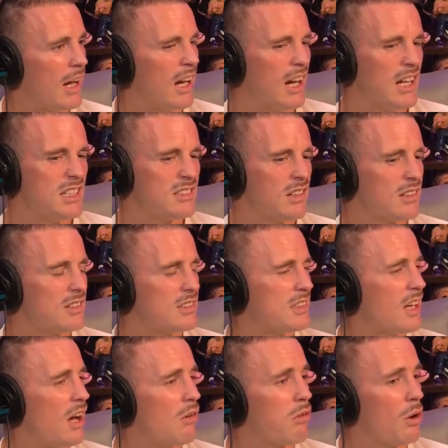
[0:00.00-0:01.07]
And then at least I can
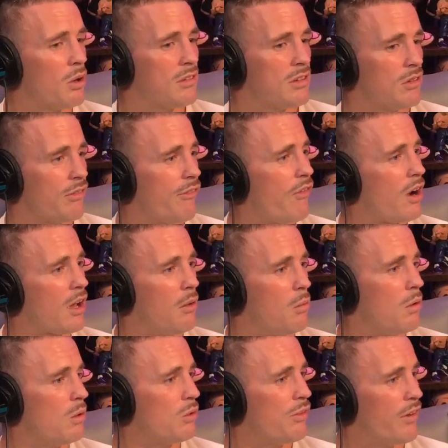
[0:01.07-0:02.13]
say I rode it till the fucking
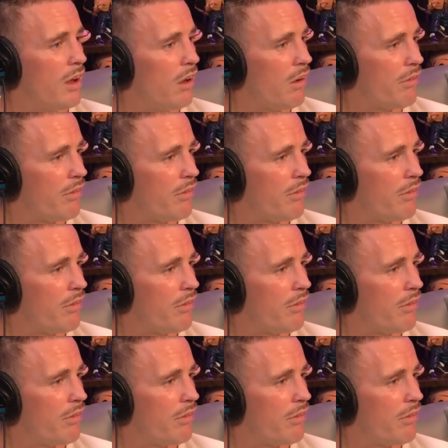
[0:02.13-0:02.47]
wheels fell off.